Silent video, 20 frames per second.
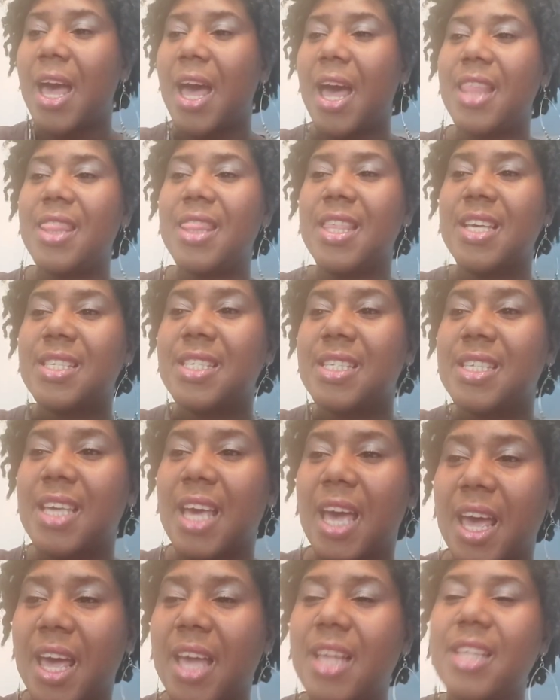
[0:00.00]
And this
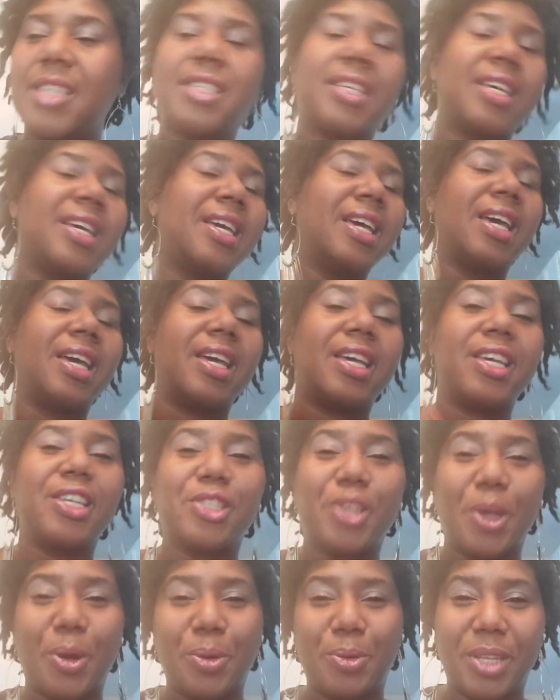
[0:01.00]
kit
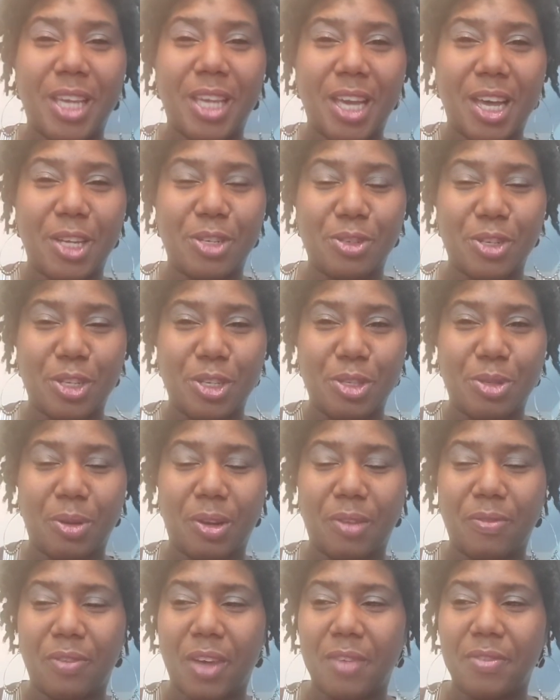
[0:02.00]
is only
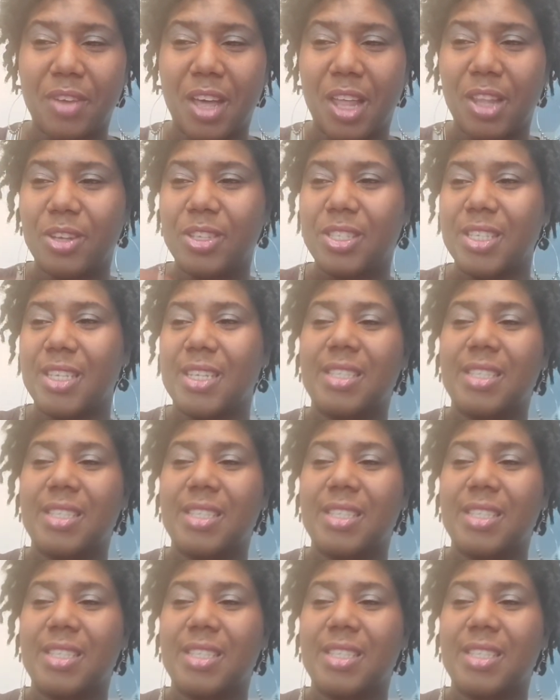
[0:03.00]
$125 and is